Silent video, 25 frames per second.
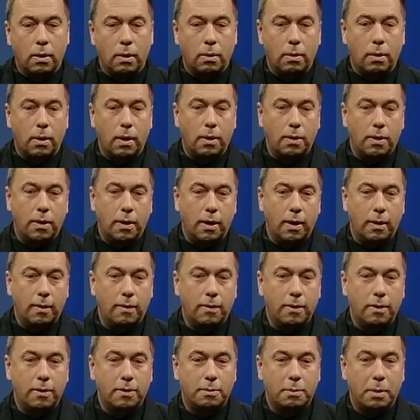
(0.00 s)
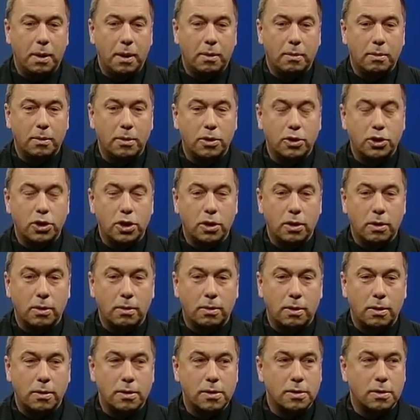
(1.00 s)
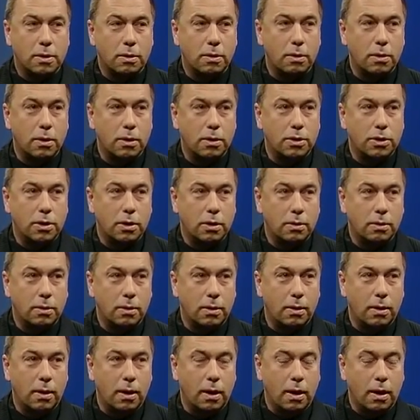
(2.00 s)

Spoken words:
Well, I think if you speak with children, school children,